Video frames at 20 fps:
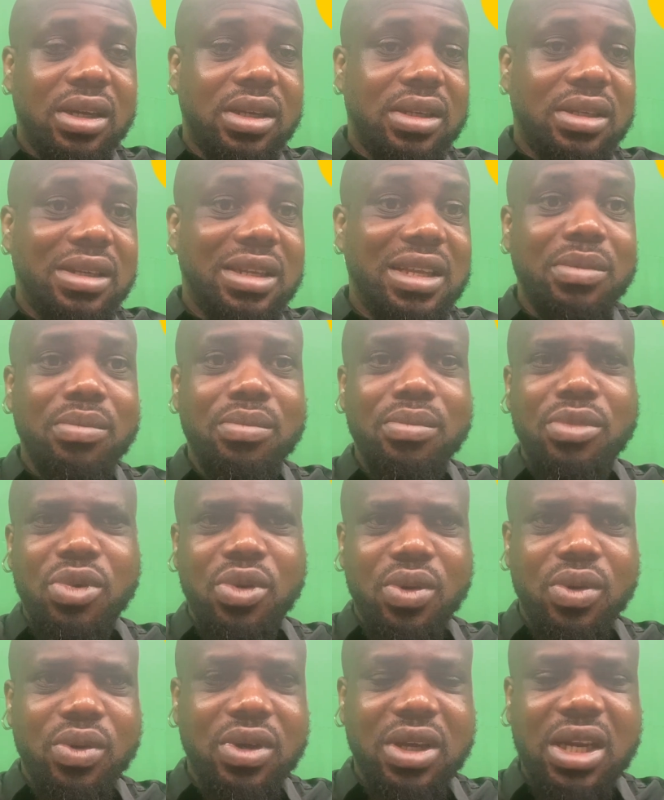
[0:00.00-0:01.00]

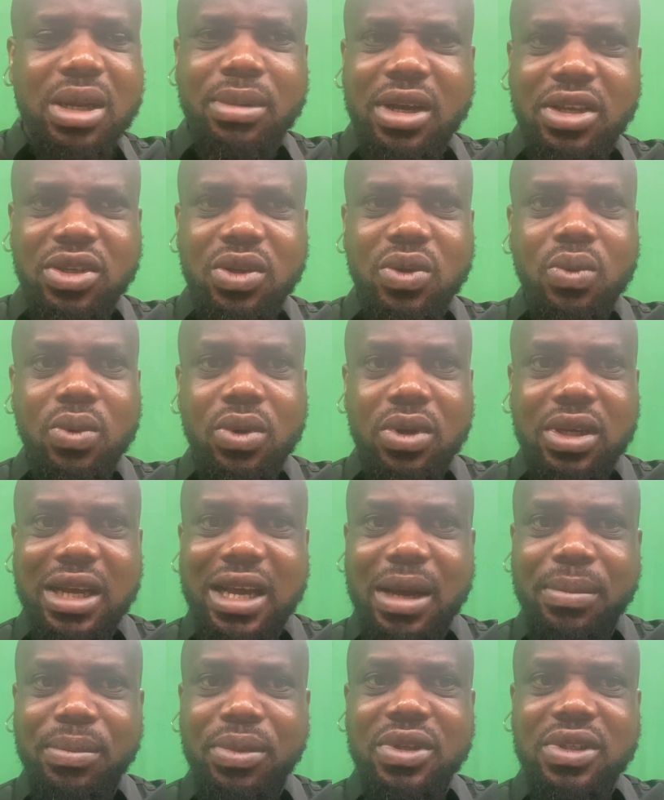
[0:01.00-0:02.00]
Nimbo. You can imagine what
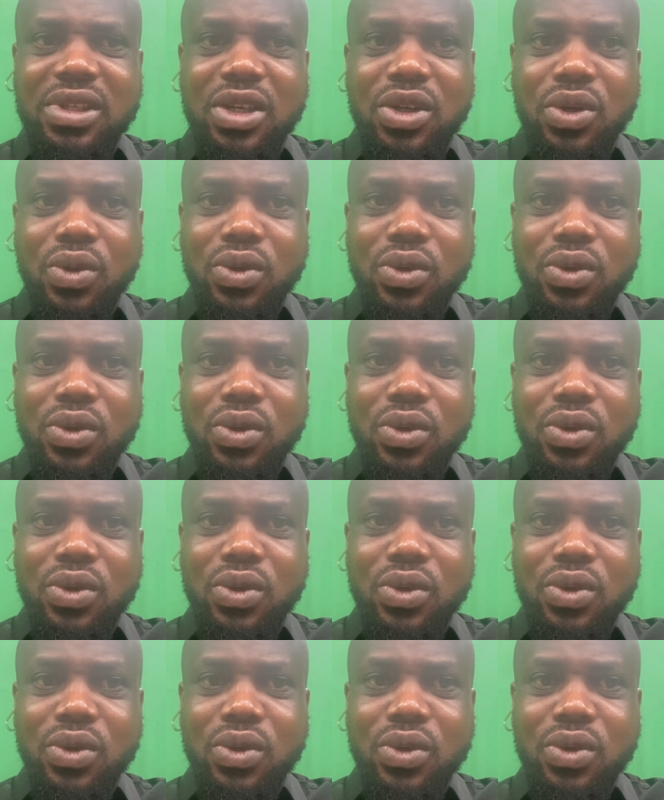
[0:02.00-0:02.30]
happens in